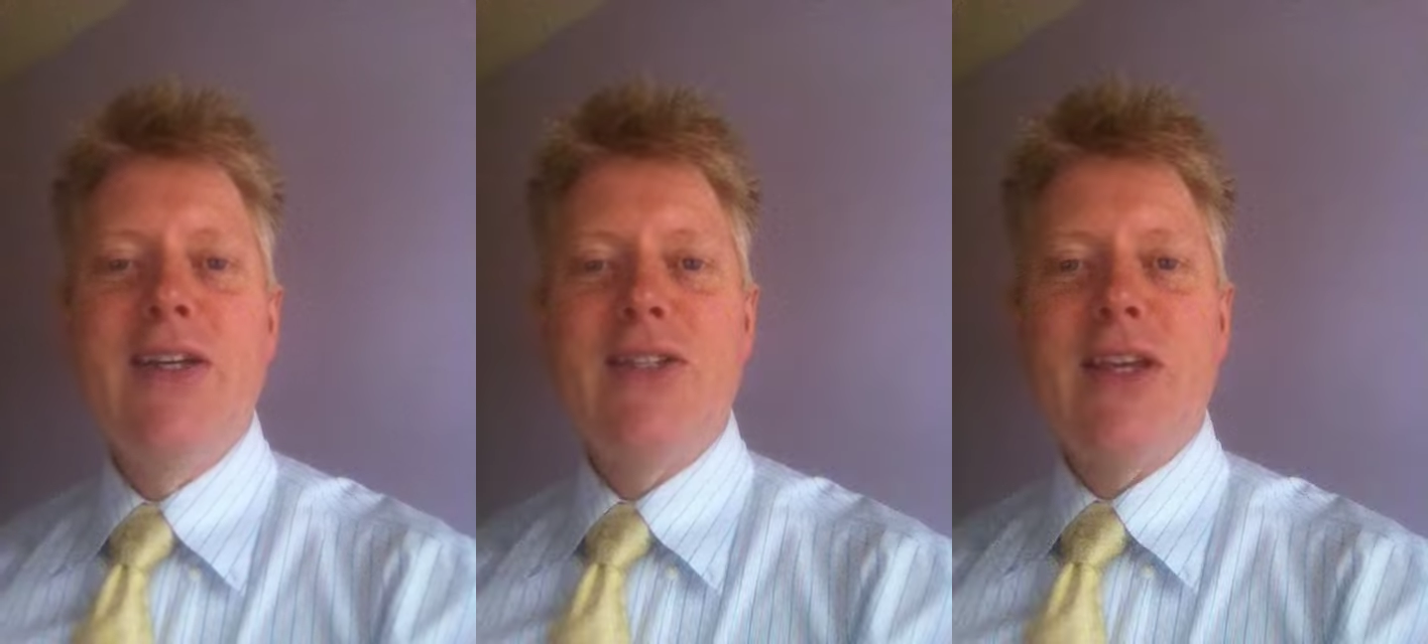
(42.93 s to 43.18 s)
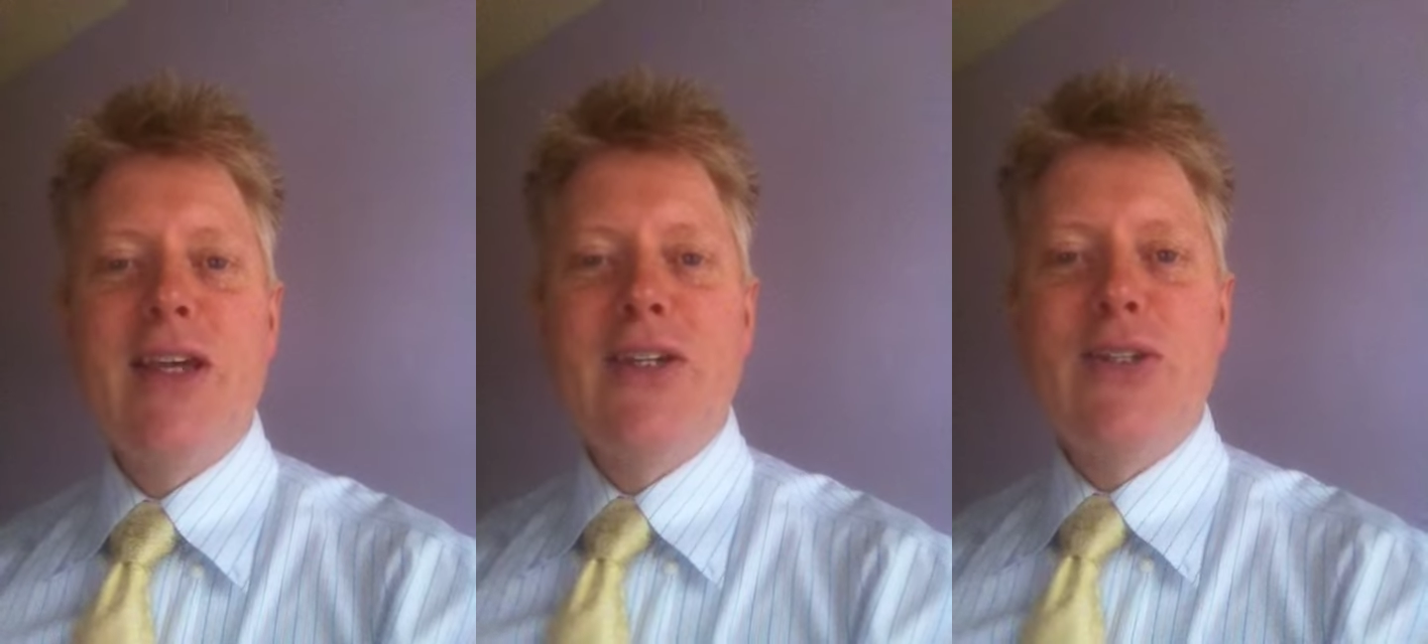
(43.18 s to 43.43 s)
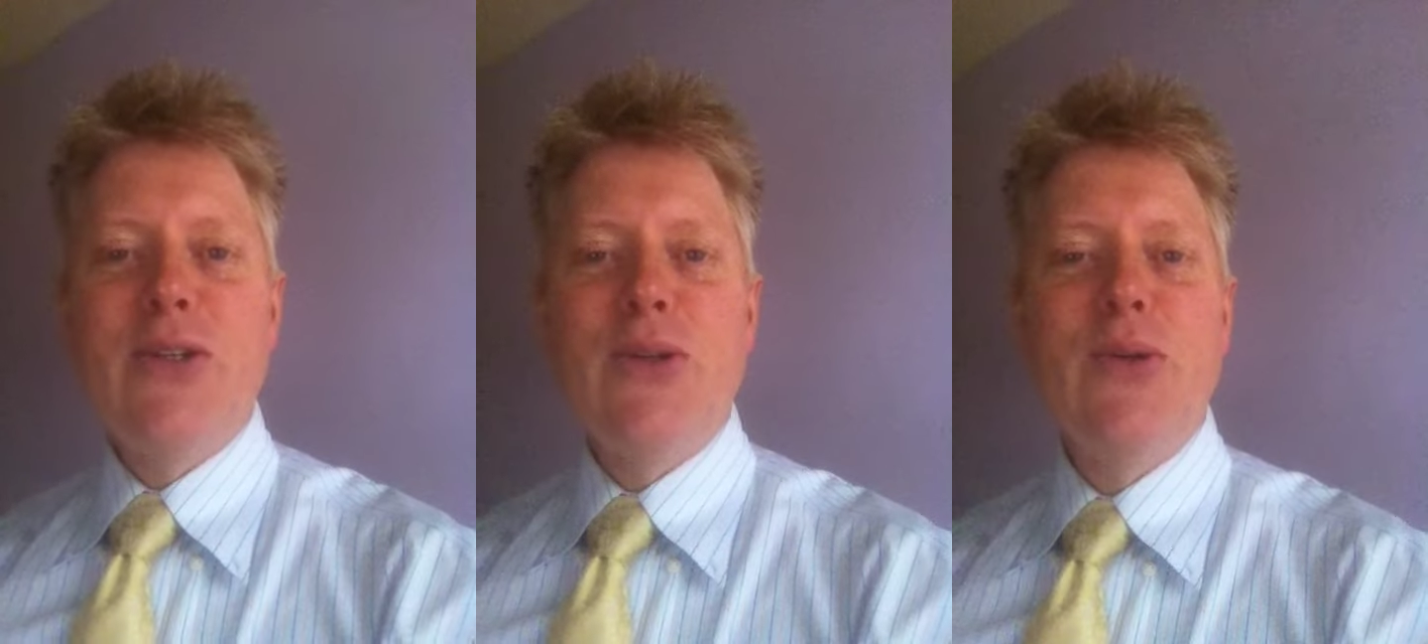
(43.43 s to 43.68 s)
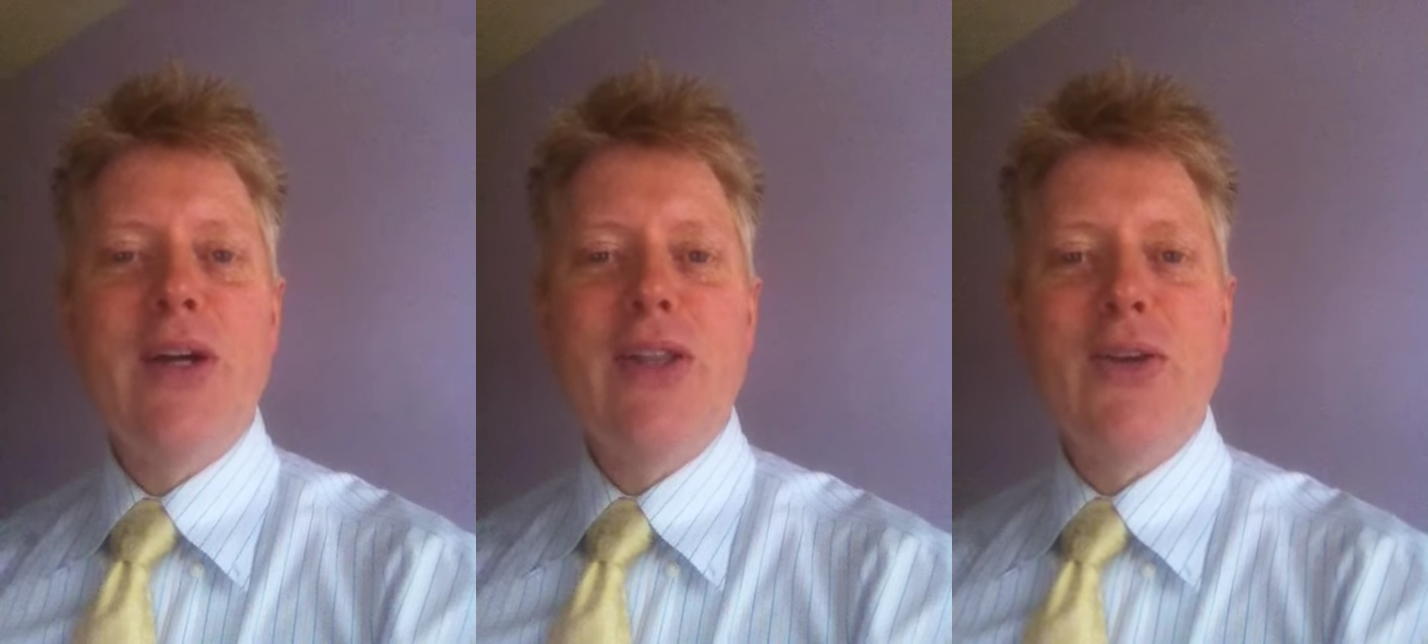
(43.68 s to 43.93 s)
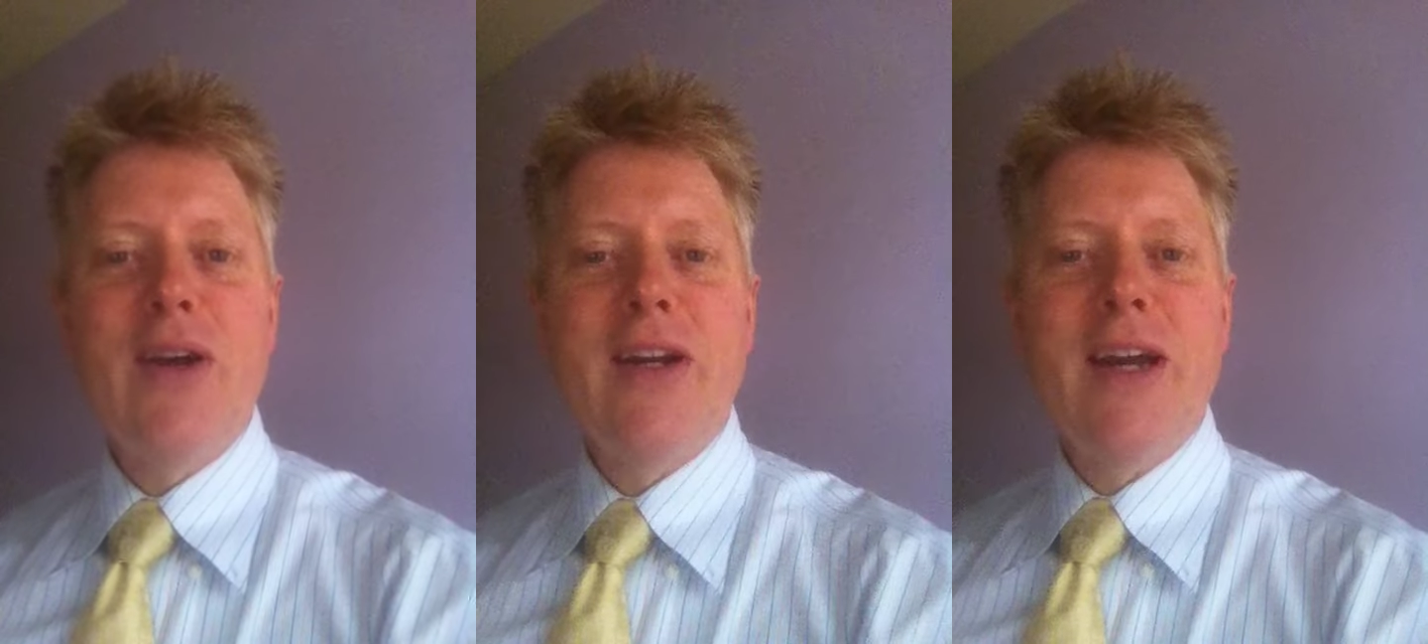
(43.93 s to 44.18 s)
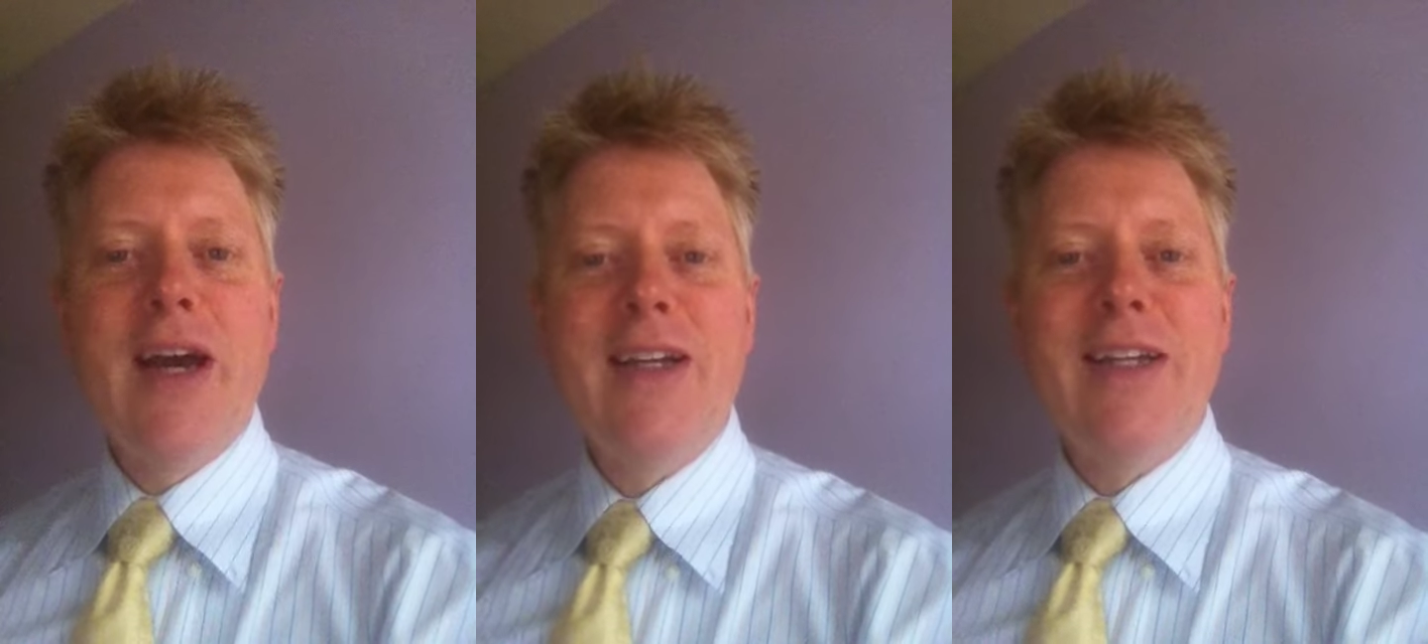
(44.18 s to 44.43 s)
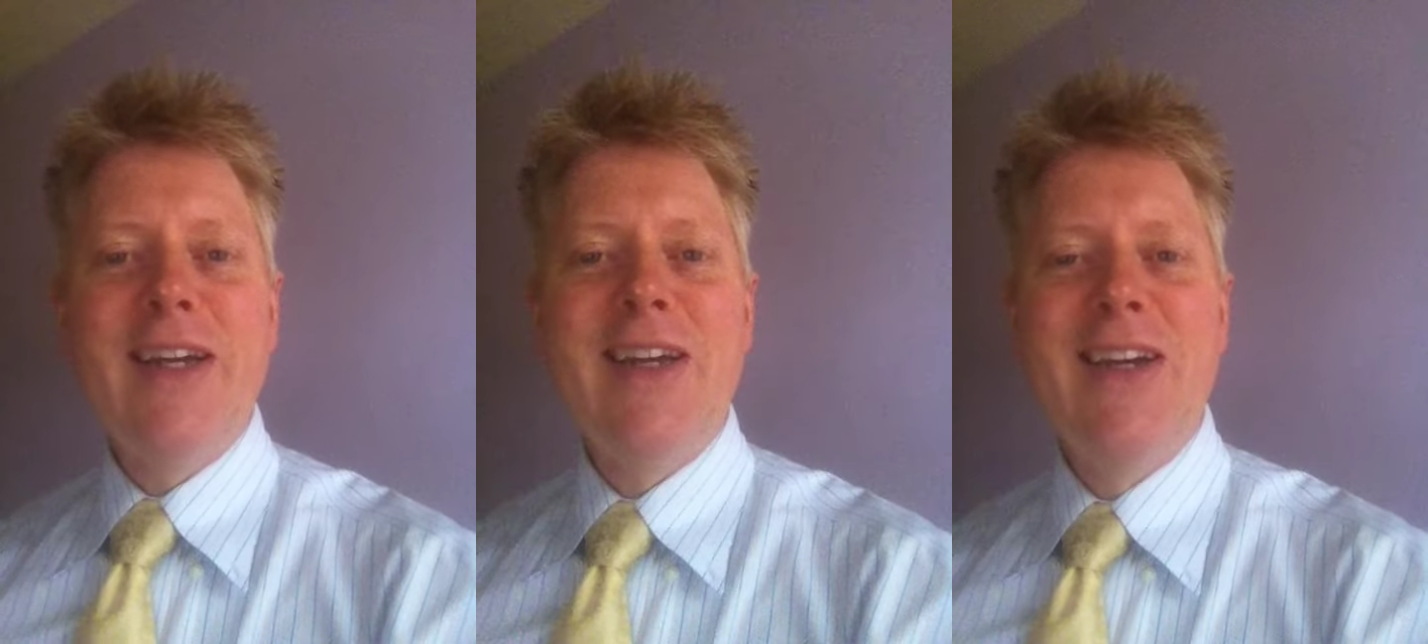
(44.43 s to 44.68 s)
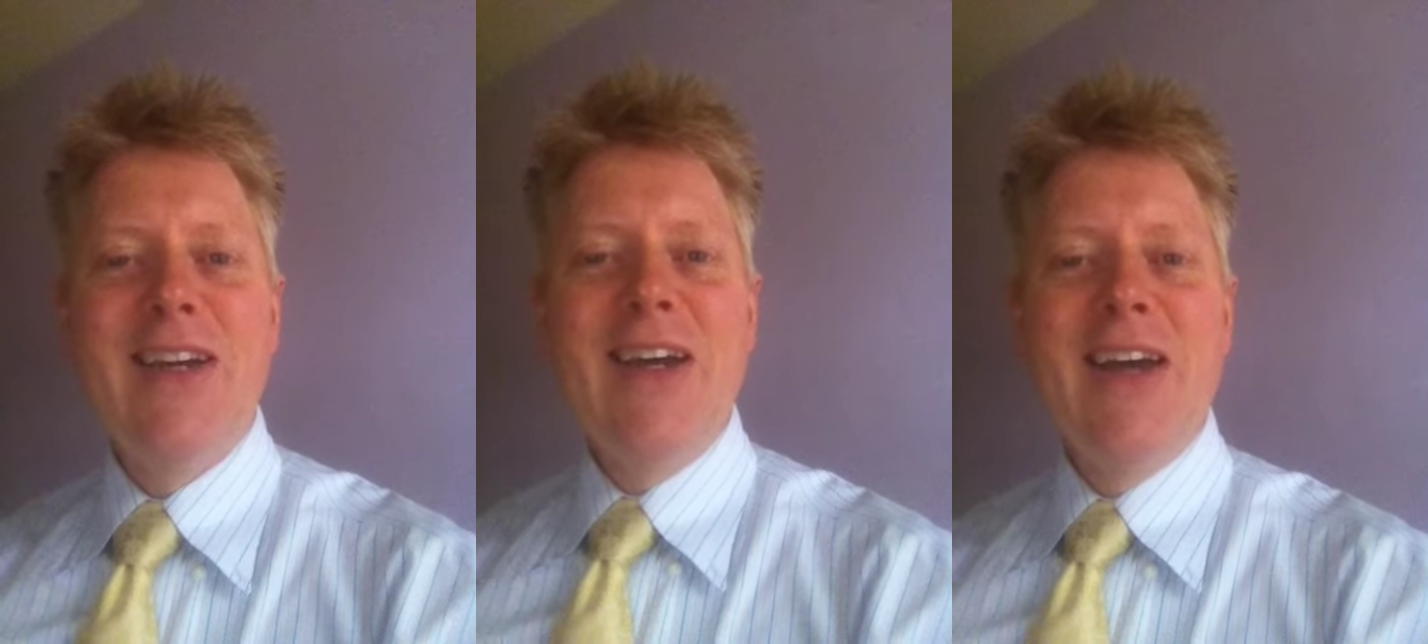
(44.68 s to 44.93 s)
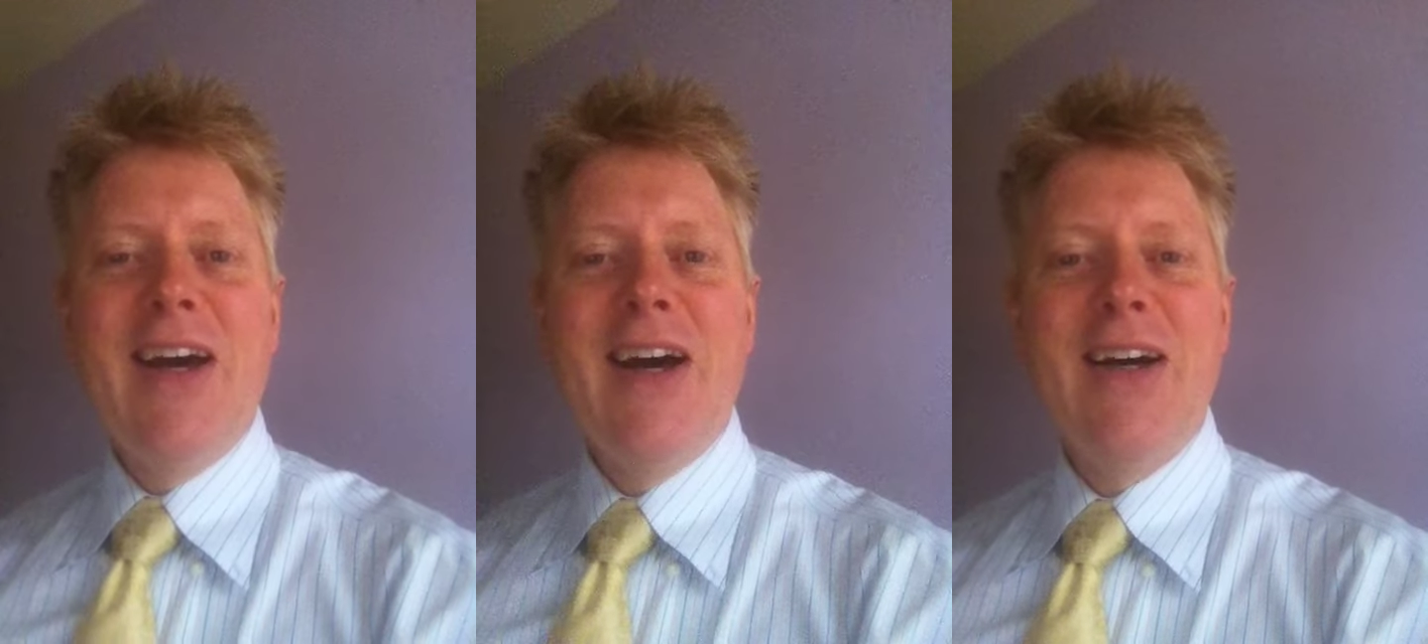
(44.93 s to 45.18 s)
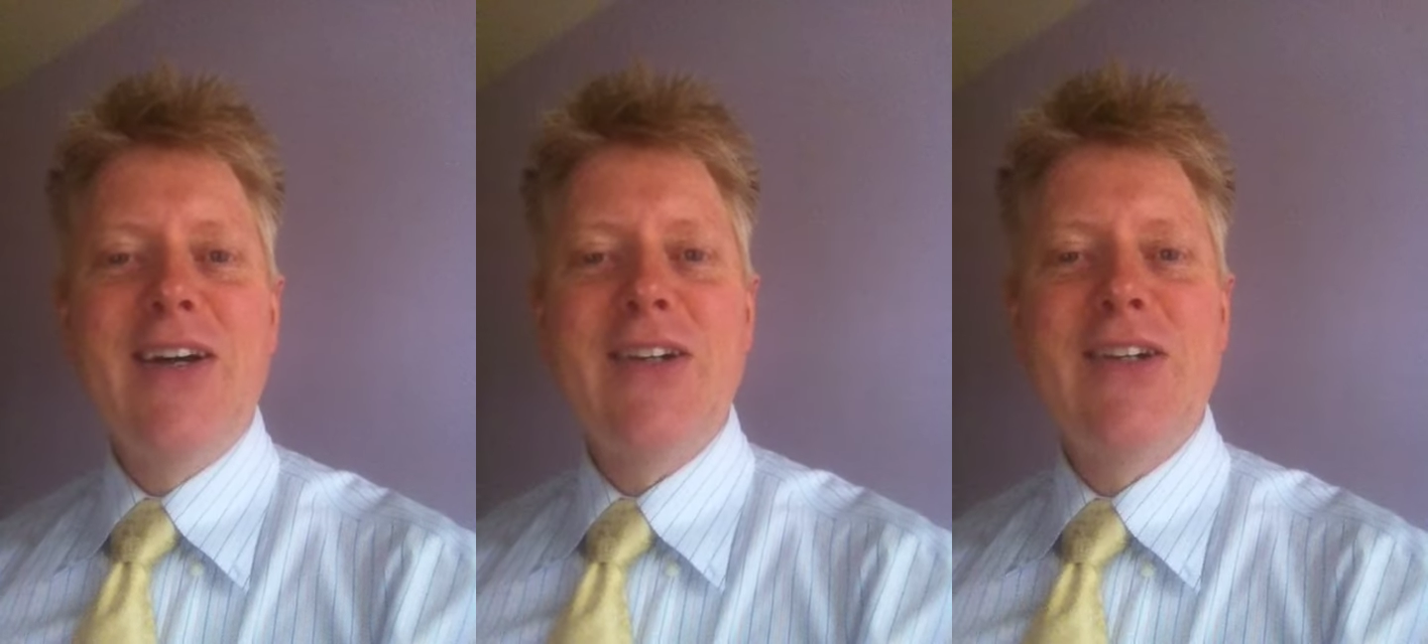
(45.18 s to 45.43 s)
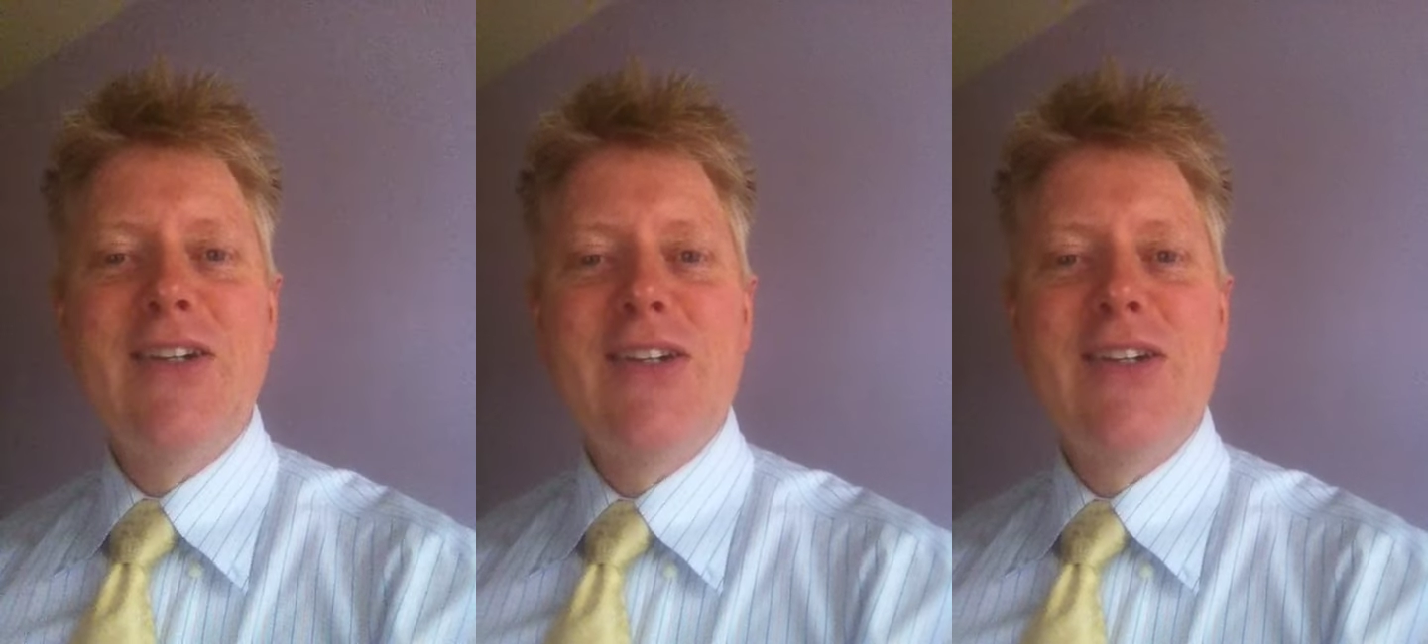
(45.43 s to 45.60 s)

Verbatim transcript: say to uh, the great Gandhi, uh,